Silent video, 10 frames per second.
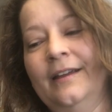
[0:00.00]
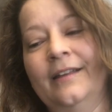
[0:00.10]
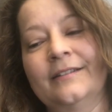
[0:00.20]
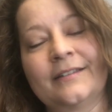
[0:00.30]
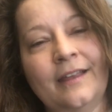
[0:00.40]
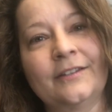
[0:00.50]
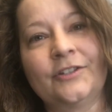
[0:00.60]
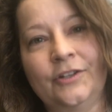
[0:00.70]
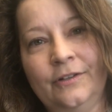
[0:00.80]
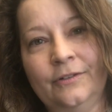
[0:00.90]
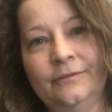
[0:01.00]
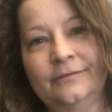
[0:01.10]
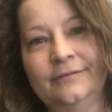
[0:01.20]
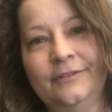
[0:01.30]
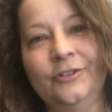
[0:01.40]
and says to you,
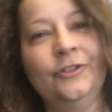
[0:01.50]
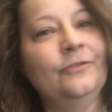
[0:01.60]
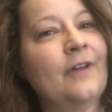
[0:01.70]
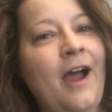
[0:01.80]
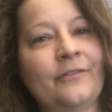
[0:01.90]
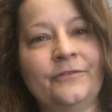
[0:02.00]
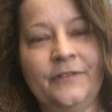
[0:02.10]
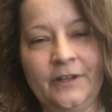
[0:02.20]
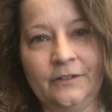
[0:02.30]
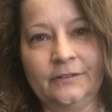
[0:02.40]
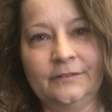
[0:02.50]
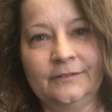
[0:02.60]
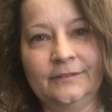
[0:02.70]
do not fear,